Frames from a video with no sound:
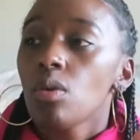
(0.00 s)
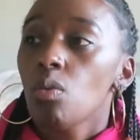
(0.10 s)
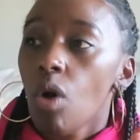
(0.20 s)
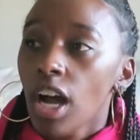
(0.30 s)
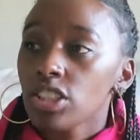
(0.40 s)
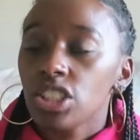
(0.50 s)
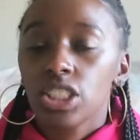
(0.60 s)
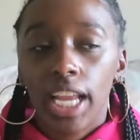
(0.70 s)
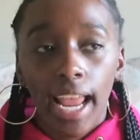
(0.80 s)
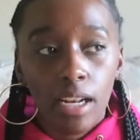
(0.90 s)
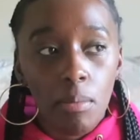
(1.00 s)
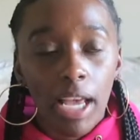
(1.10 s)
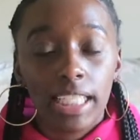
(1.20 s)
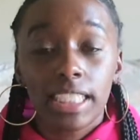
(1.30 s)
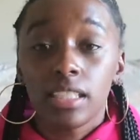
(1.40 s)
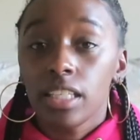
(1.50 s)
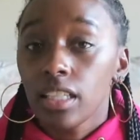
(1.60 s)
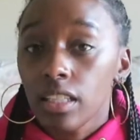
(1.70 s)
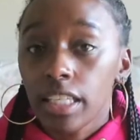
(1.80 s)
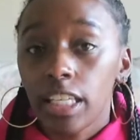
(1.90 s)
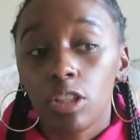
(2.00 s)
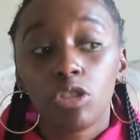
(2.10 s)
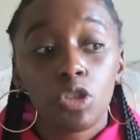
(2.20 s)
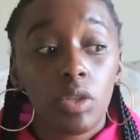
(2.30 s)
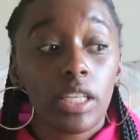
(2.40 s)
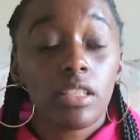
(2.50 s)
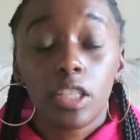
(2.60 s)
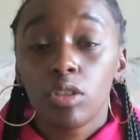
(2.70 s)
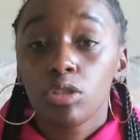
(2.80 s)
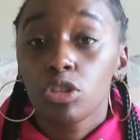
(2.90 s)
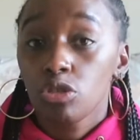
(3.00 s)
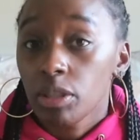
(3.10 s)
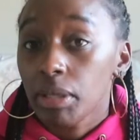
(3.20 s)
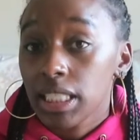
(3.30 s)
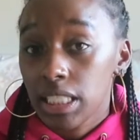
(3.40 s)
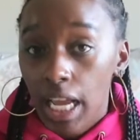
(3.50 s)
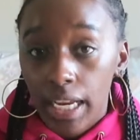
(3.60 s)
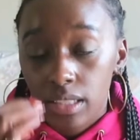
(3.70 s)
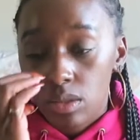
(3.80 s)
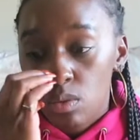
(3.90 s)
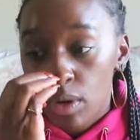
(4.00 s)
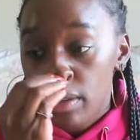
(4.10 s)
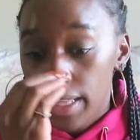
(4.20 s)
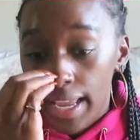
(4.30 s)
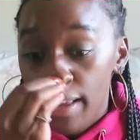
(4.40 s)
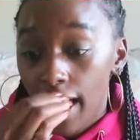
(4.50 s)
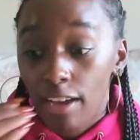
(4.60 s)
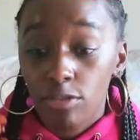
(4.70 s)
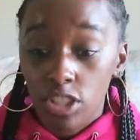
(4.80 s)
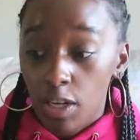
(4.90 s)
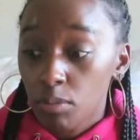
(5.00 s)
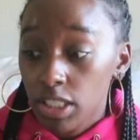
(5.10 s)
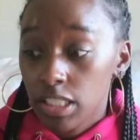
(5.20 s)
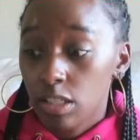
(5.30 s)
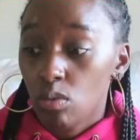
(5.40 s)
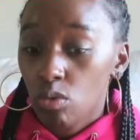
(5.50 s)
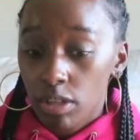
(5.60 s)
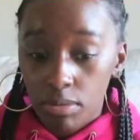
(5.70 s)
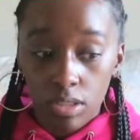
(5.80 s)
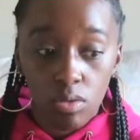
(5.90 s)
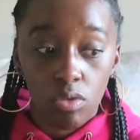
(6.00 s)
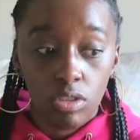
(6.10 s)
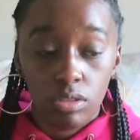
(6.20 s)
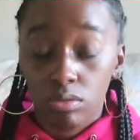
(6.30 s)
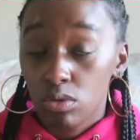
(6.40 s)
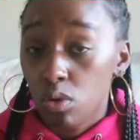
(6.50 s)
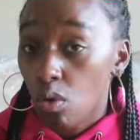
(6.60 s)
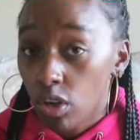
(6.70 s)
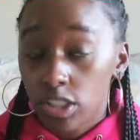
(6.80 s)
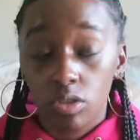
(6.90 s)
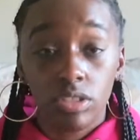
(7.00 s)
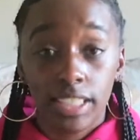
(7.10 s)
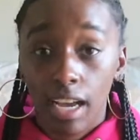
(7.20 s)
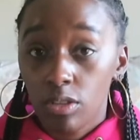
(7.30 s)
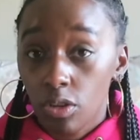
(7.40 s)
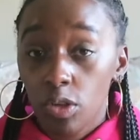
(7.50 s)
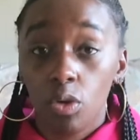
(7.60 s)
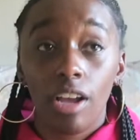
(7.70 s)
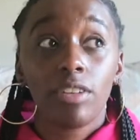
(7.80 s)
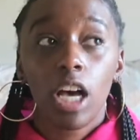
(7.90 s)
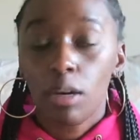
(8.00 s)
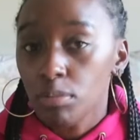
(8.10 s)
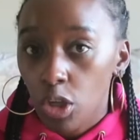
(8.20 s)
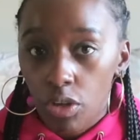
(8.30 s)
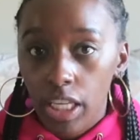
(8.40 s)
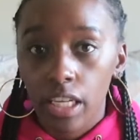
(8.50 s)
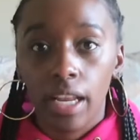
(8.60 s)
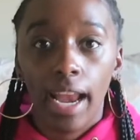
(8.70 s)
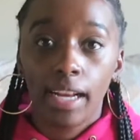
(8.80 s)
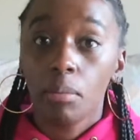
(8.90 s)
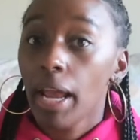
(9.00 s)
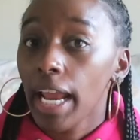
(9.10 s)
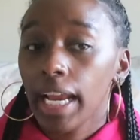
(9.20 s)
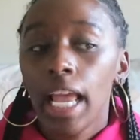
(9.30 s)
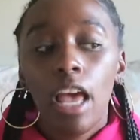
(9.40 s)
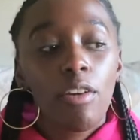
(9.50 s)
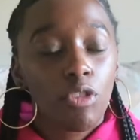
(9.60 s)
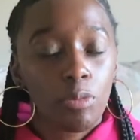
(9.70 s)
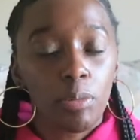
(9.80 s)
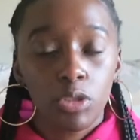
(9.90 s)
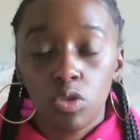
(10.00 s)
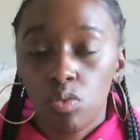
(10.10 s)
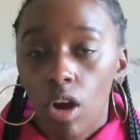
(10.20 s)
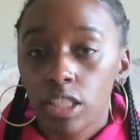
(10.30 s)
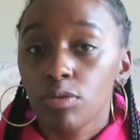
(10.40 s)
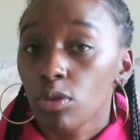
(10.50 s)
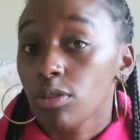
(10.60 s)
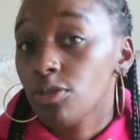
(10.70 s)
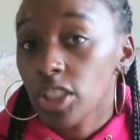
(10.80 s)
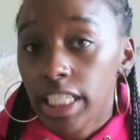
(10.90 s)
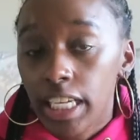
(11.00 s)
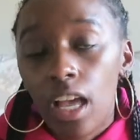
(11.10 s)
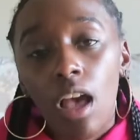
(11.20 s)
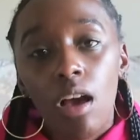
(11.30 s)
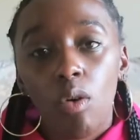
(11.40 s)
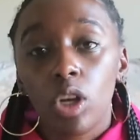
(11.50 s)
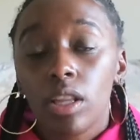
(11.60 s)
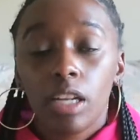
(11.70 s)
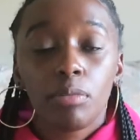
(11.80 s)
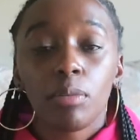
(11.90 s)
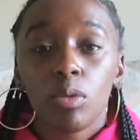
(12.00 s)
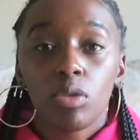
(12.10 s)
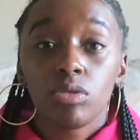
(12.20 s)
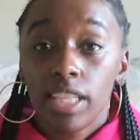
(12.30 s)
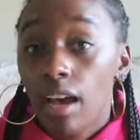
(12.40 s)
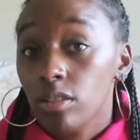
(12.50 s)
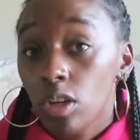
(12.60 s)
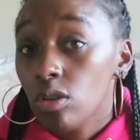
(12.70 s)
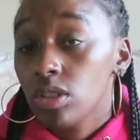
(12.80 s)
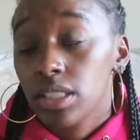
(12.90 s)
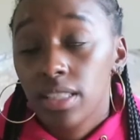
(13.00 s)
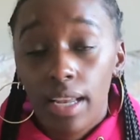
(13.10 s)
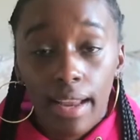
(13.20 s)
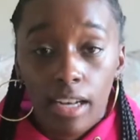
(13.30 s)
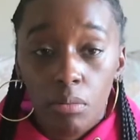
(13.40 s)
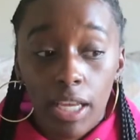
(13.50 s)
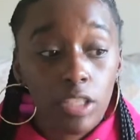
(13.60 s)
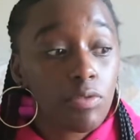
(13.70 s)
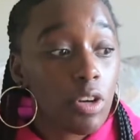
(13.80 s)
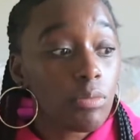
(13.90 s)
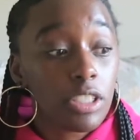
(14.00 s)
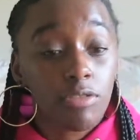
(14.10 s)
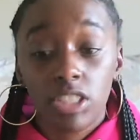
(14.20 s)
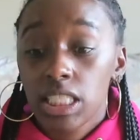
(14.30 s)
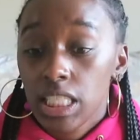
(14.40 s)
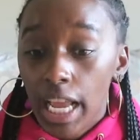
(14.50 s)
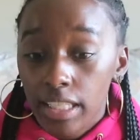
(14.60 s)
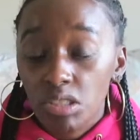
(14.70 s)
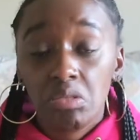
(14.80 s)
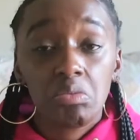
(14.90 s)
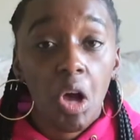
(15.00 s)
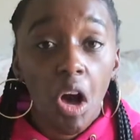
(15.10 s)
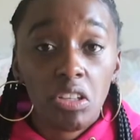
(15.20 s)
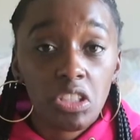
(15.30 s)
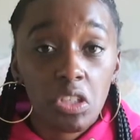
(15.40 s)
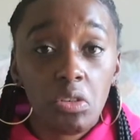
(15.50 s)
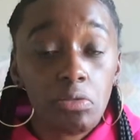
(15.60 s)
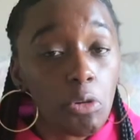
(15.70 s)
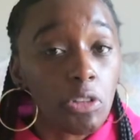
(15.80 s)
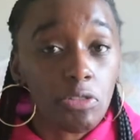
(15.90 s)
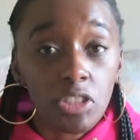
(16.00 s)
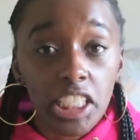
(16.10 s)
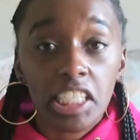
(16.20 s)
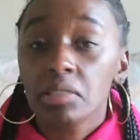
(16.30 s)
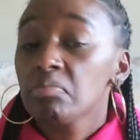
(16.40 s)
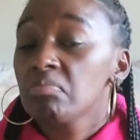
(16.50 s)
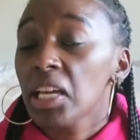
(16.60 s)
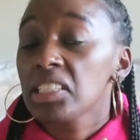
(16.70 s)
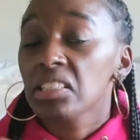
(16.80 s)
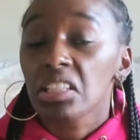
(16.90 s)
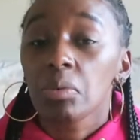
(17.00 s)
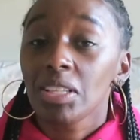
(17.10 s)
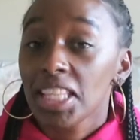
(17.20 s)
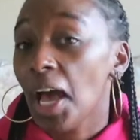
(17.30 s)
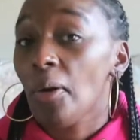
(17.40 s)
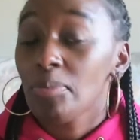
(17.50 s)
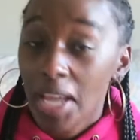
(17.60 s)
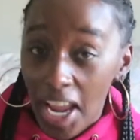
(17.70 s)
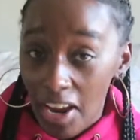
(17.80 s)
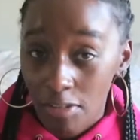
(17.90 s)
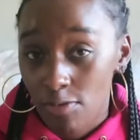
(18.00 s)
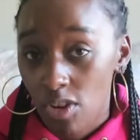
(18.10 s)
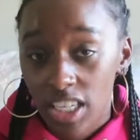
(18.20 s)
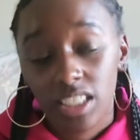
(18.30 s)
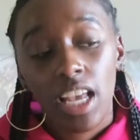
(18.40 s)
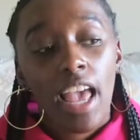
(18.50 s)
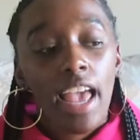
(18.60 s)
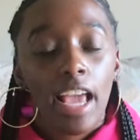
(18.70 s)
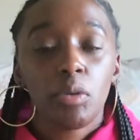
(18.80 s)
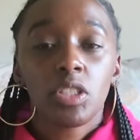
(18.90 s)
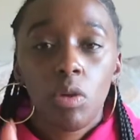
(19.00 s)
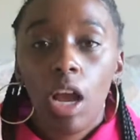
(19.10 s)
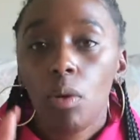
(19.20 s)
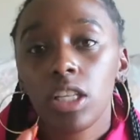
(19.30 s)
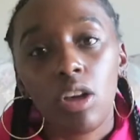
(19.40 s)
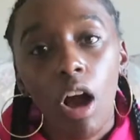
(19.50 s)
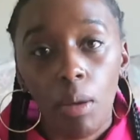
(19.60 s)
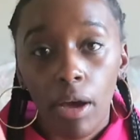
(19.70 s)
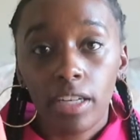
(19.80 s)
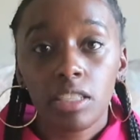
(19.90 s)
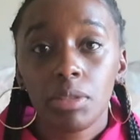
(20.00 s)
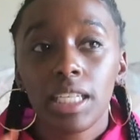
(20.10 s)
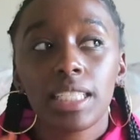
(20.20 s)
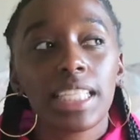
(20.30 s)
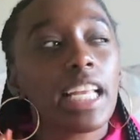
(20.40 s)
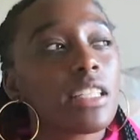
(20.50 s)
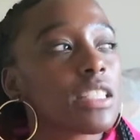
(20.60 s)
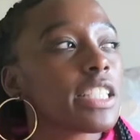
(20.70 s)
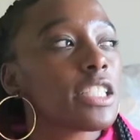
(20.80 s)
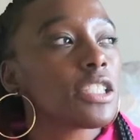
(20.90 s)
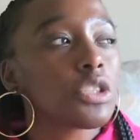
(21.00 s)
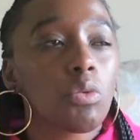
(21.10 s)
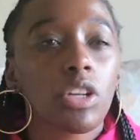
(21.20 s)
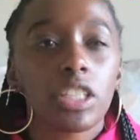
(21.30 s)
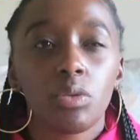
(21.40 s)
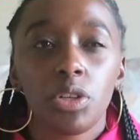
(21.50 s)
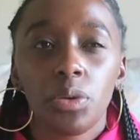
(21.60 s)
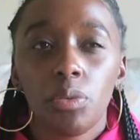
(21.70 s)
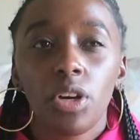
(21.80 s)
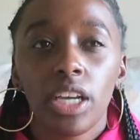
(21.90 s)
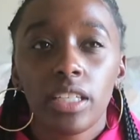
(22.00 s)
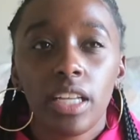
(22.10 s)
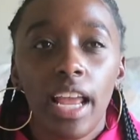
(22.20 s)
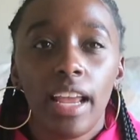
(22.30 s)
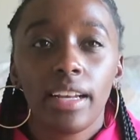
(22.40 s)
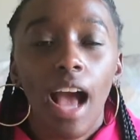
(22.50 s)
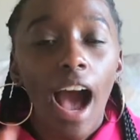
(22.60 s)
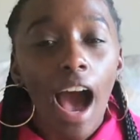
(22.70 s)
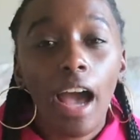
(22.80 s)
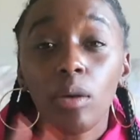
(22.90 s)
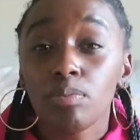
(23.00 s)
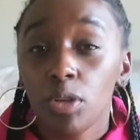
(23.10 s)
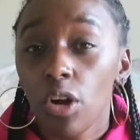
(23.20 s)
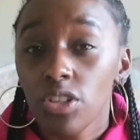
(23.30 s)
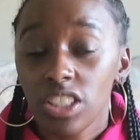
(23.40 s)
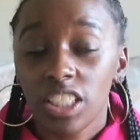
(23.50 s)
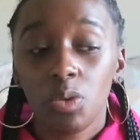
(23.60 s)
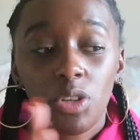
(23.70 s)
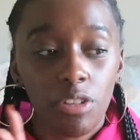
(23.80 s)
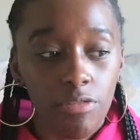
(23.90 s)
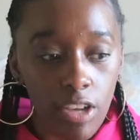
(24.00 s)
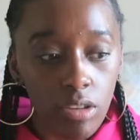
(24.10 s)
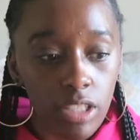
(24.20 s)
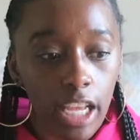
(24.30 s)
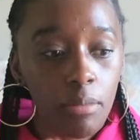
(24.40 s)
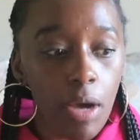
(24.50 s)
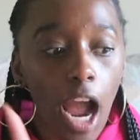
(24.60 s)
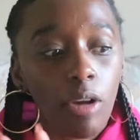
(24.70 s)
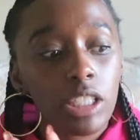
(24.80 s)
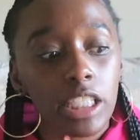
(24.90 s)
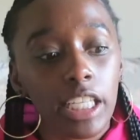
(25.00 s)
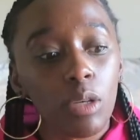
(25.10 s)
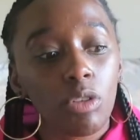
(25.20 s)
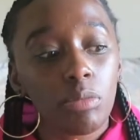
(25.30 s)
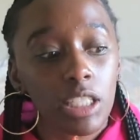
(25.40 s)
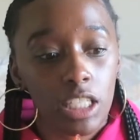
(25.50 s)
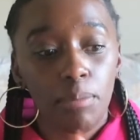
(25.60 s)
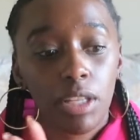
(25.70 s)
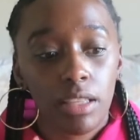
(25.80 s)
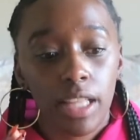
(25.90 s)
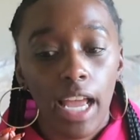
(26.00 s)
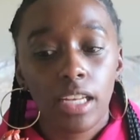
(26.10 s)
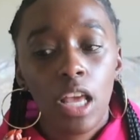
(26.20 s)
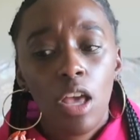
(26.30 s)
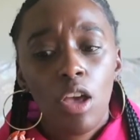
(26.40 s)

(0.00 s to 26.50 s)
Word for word: watch anime illegally either doing a legal streaming site where they have for some reason ripped or torrent or download or have uploaded anime for people to watch for free or a lot of people will download said anime from different sites also for free basically without paying for it and reason why i want to talk about it is because it is the year 2021 and i personally would have felt like pirating would be something that